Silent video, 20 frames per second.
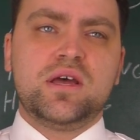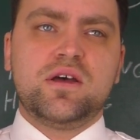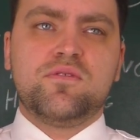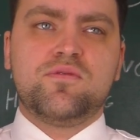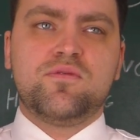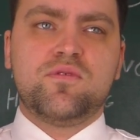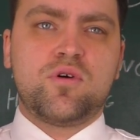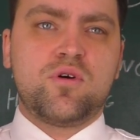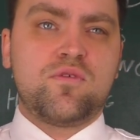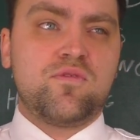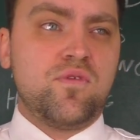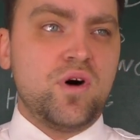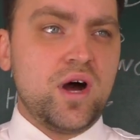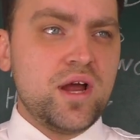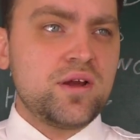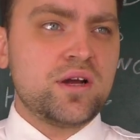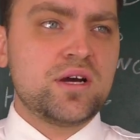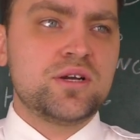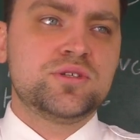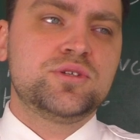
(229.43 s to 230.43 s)
For
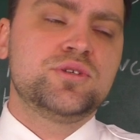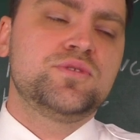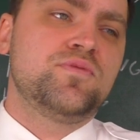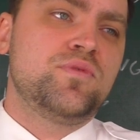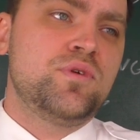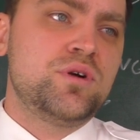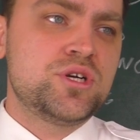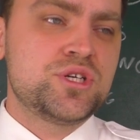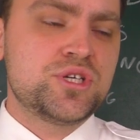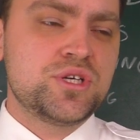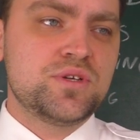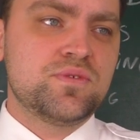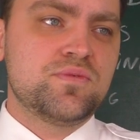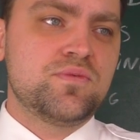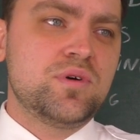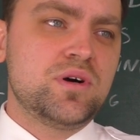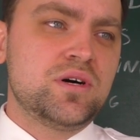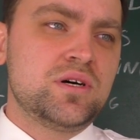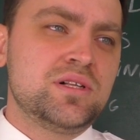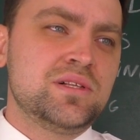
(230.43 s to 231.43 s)
500 version,
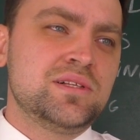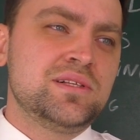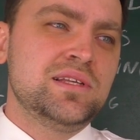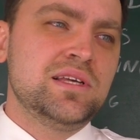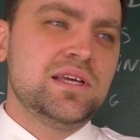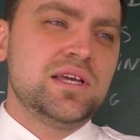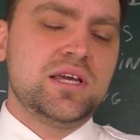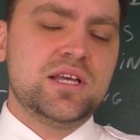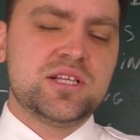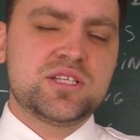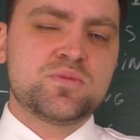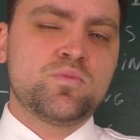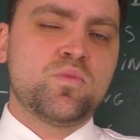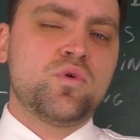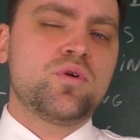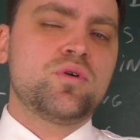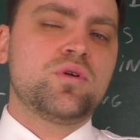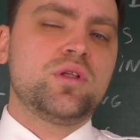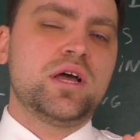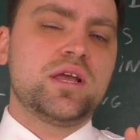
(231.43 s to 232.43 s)
well, it's
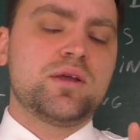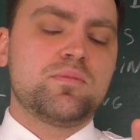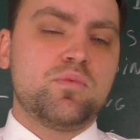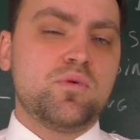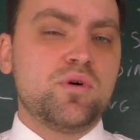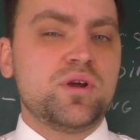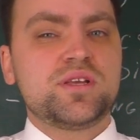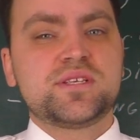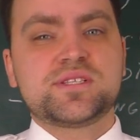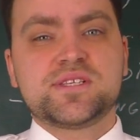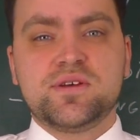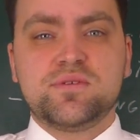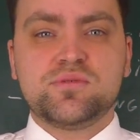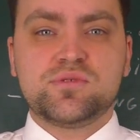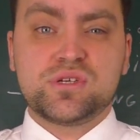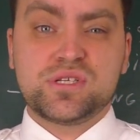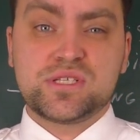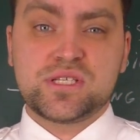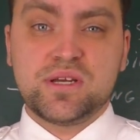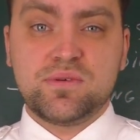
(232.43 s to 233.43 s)
more like Boeing
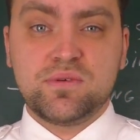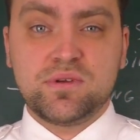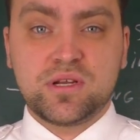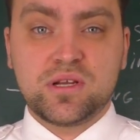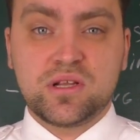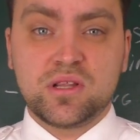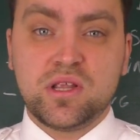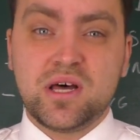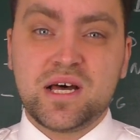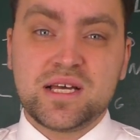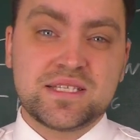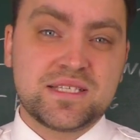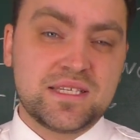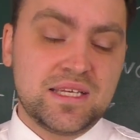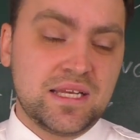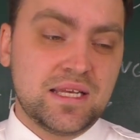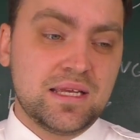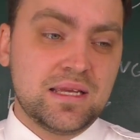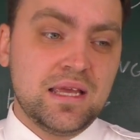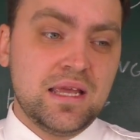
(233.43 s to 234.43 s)
737
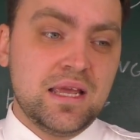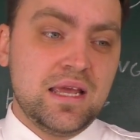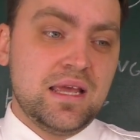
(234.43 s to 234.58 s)
Classic.